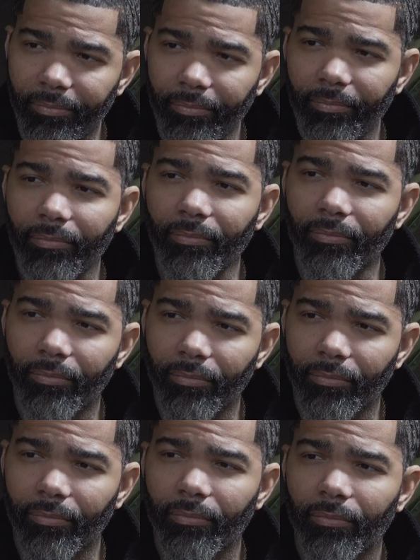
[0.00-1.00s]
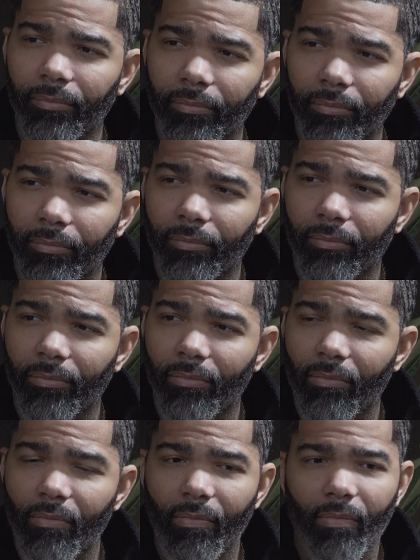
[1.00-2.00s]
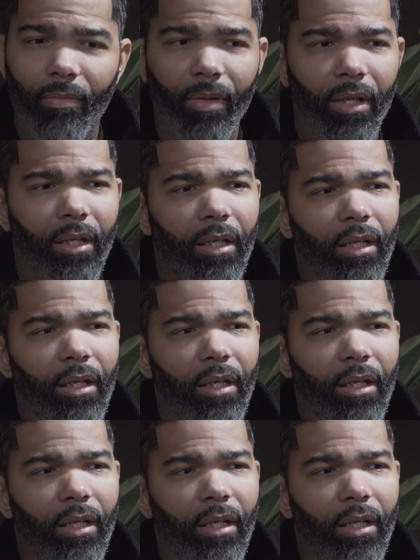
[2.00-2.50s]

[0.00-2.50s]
ask you earlier, did you make any resolutions, or did you?